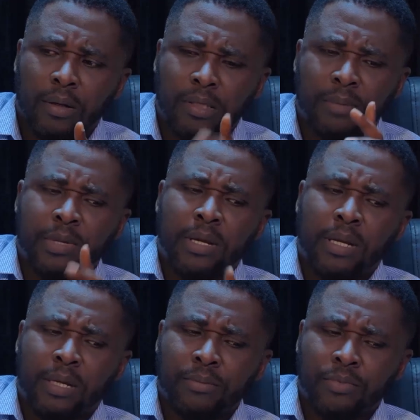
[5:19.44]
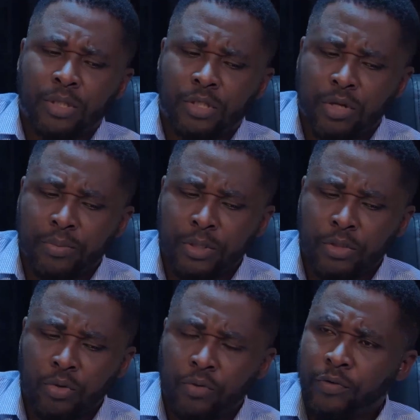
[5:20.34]
The same girl that came to this company
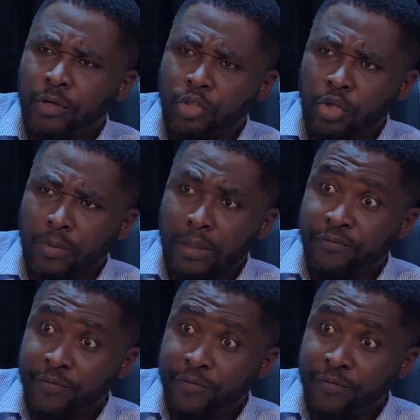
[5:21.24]
to look for a job and